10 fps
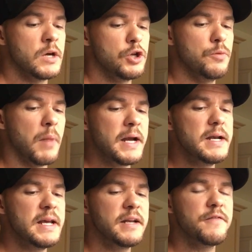you might
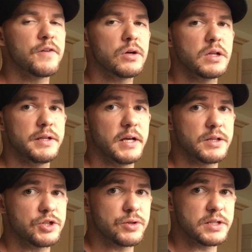inadvertently take
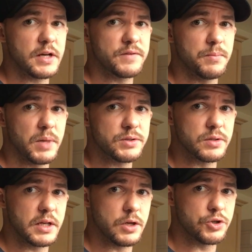the stress off the muscle
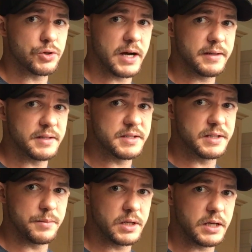that you're trying to
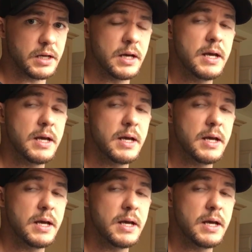stimulate